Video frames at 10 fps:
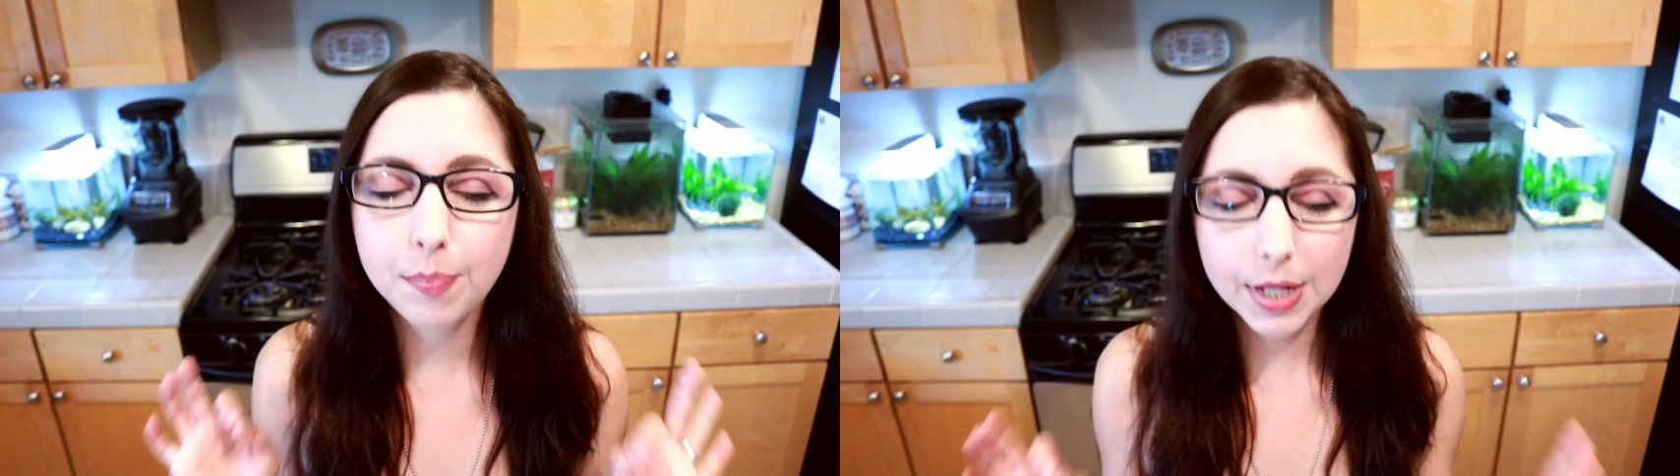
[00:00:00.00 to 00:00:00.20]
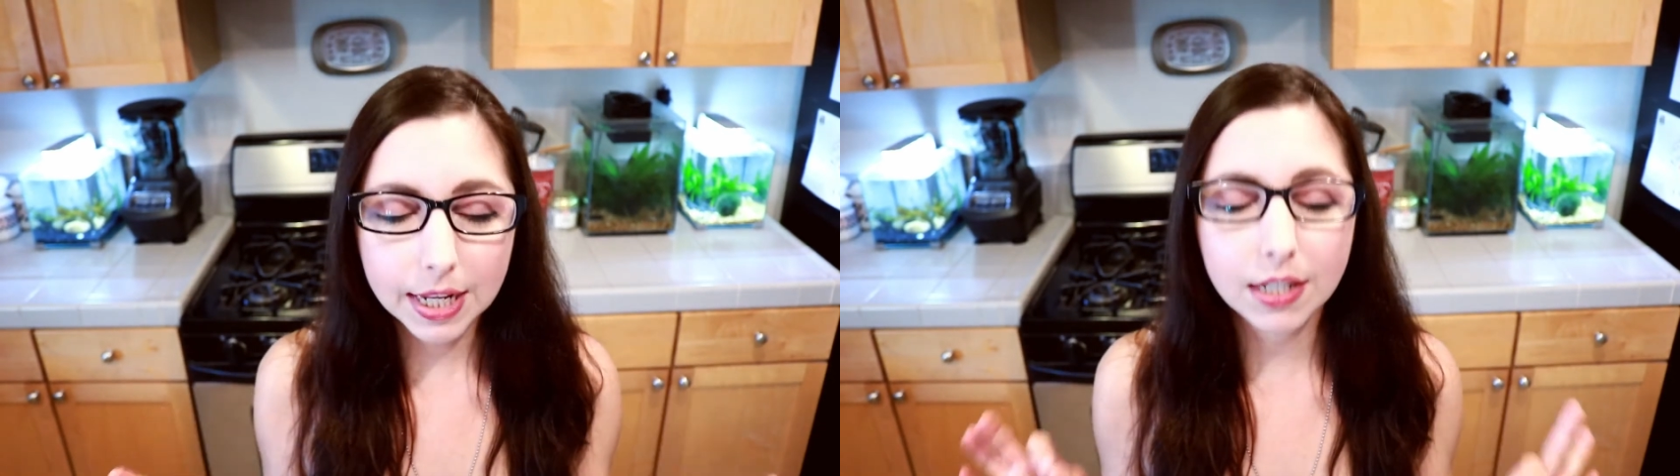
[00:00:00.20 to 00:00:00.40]

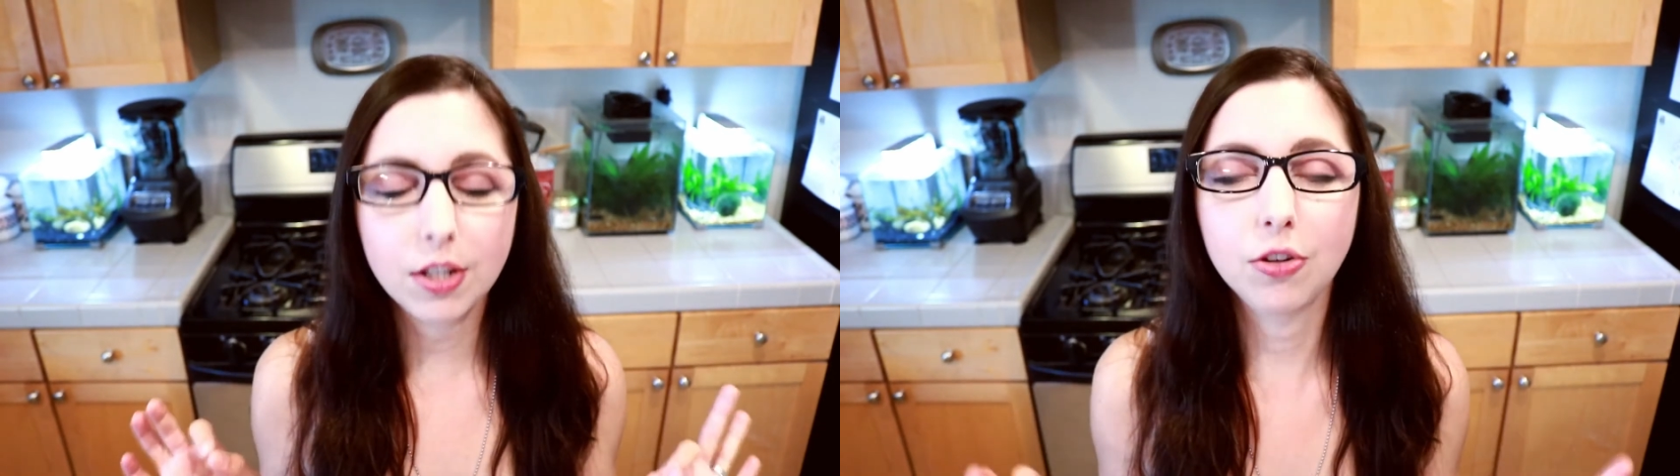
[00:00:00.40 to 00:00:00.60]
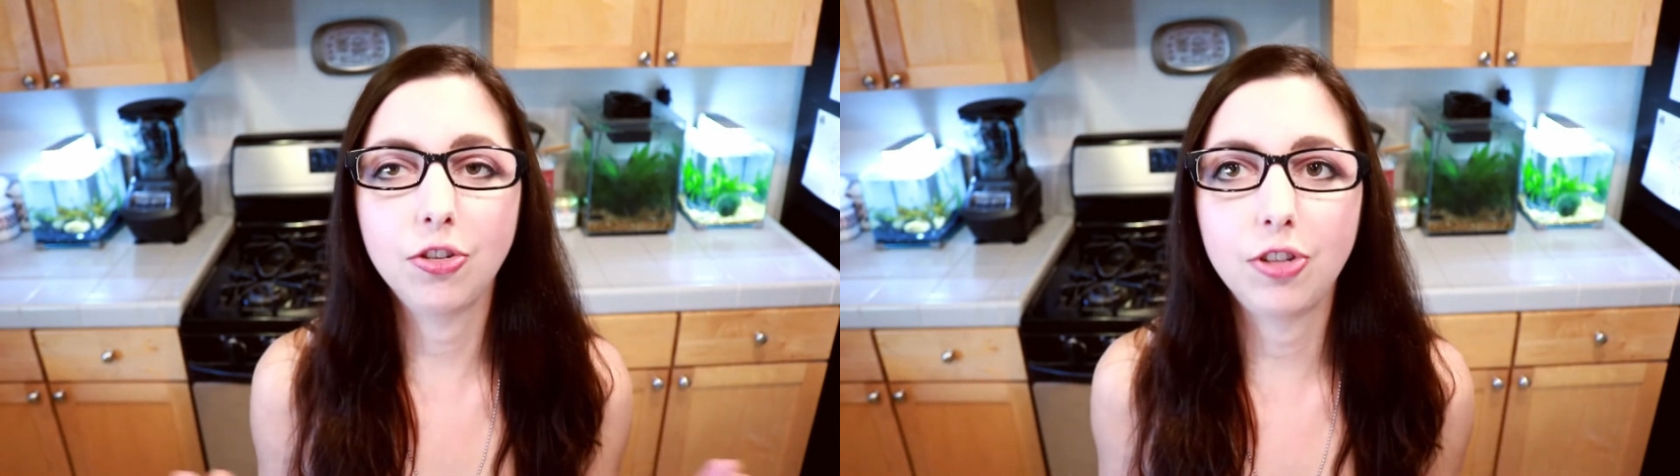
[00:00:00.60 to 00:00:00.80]

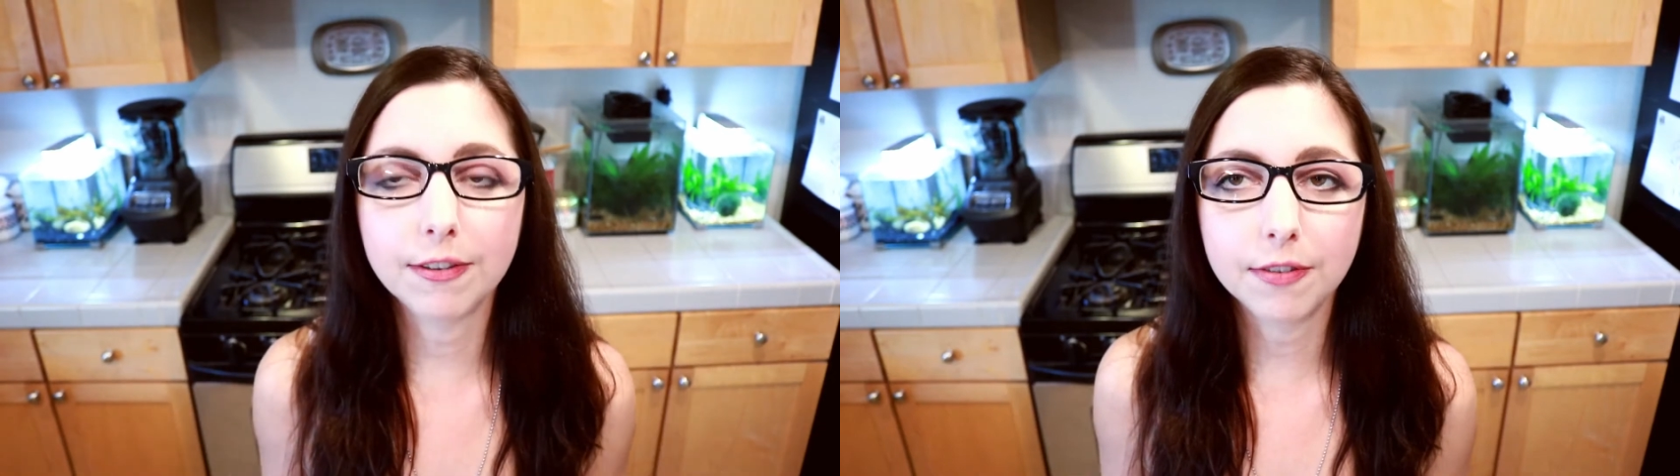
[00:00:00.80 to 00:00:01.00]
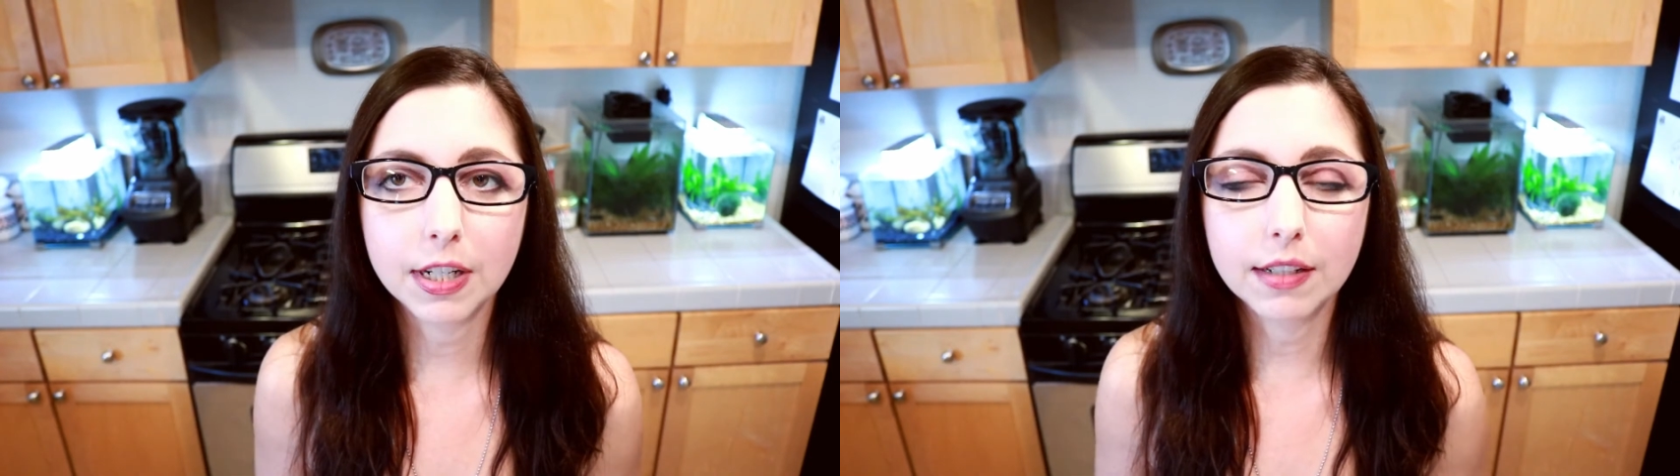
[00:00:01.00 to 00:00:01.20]
huge
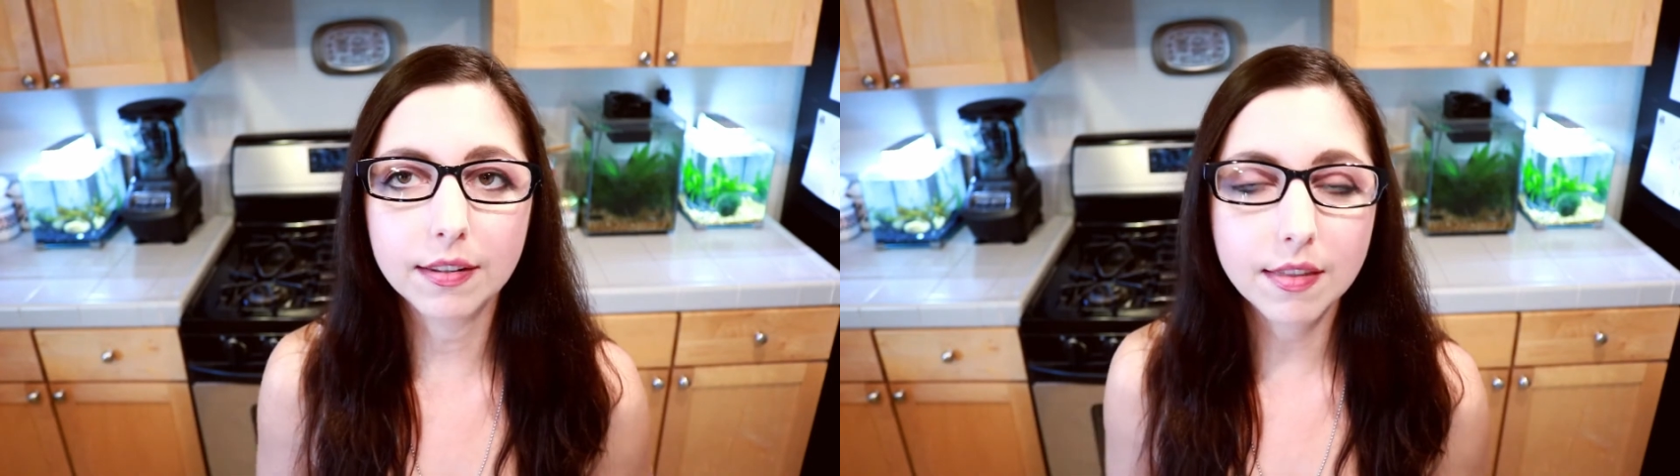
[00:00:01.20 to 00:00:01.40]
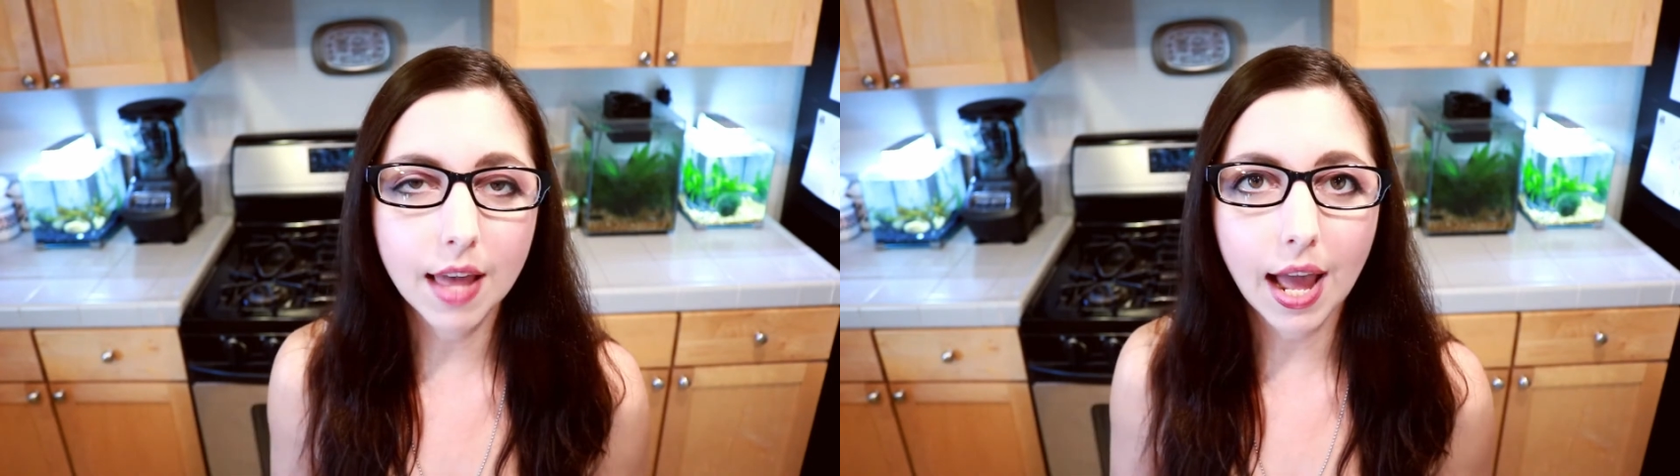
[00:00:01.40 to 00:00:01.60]

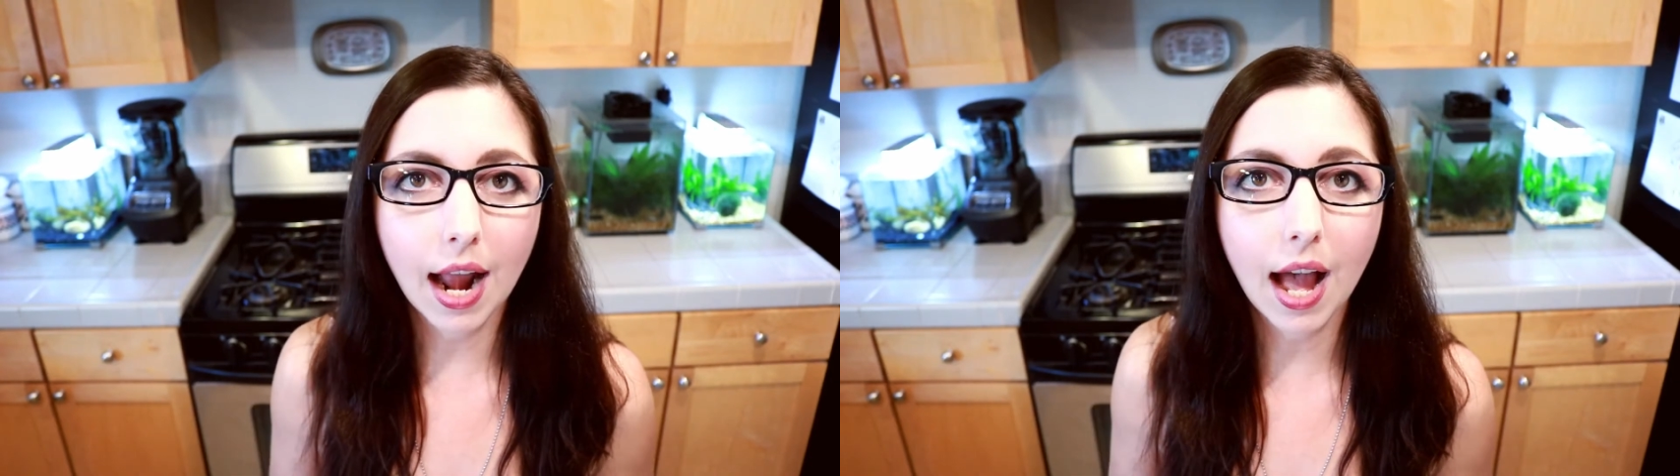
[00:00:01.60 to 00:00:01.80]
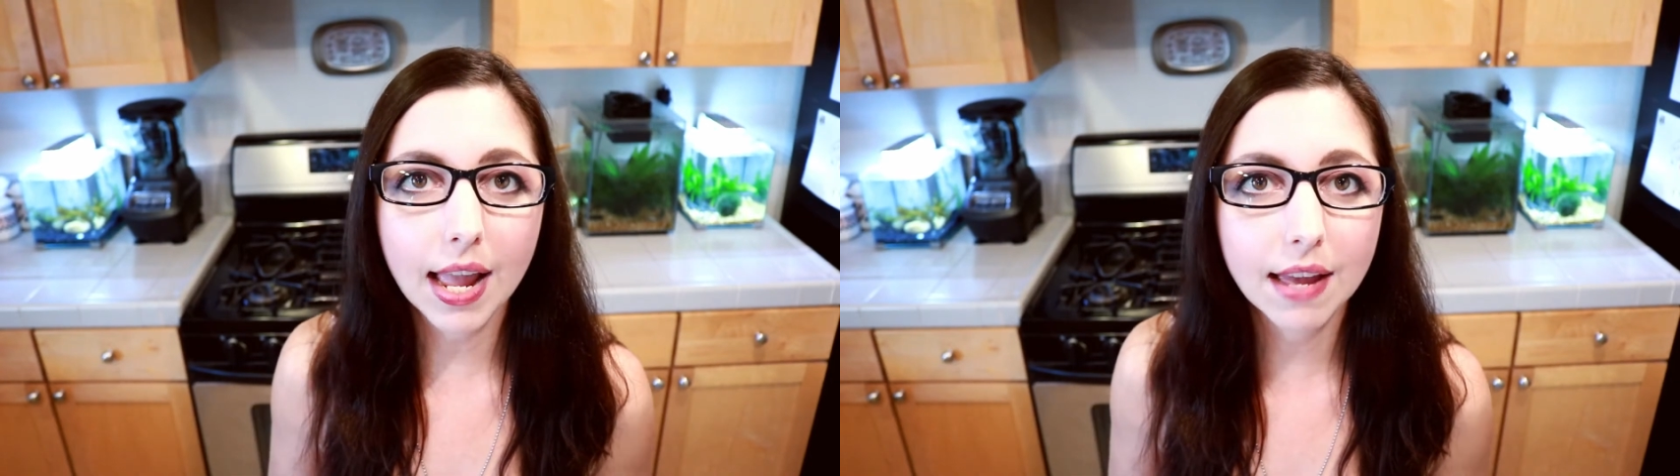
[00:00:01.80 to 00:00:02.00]
difference that
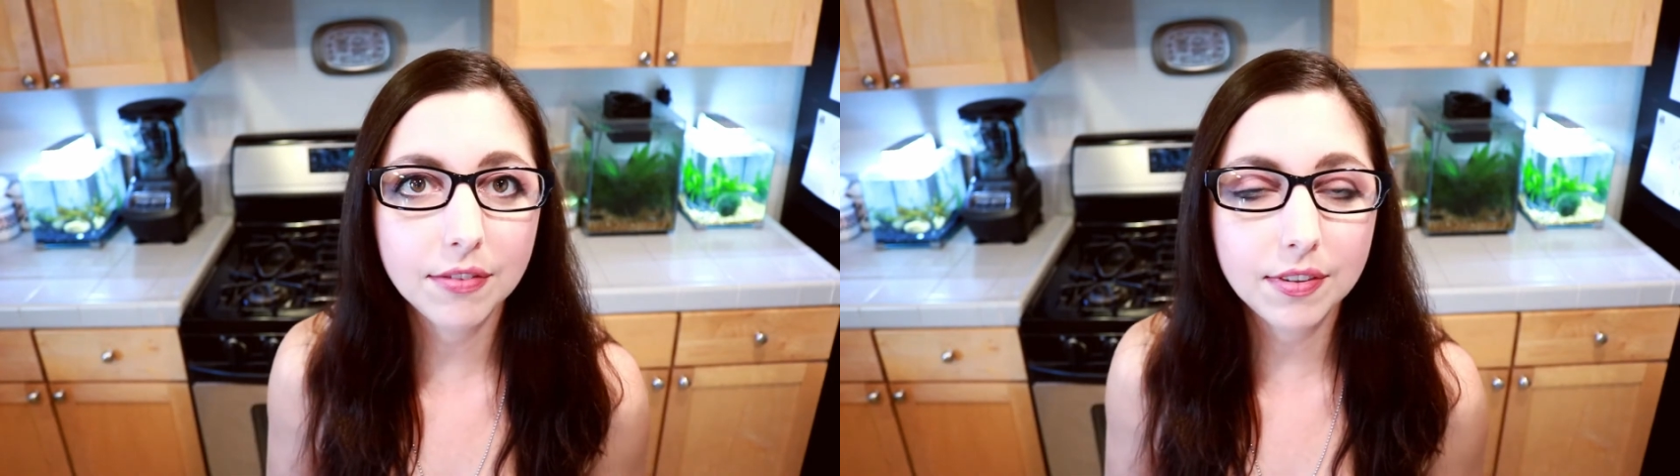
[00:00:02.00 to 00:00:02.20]
I have